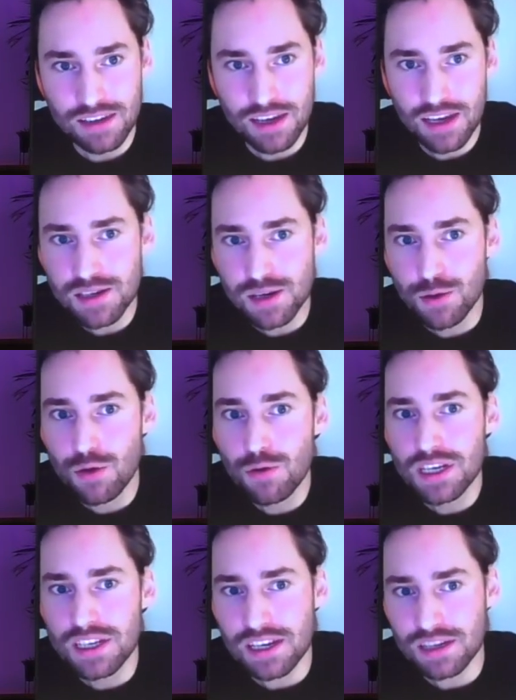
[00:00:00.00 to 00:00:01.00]
I actually
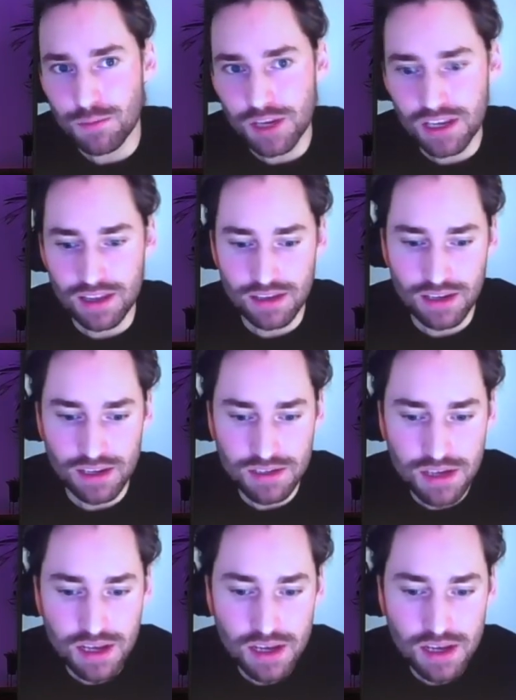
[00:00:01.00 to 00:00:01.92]
always ask my candidates,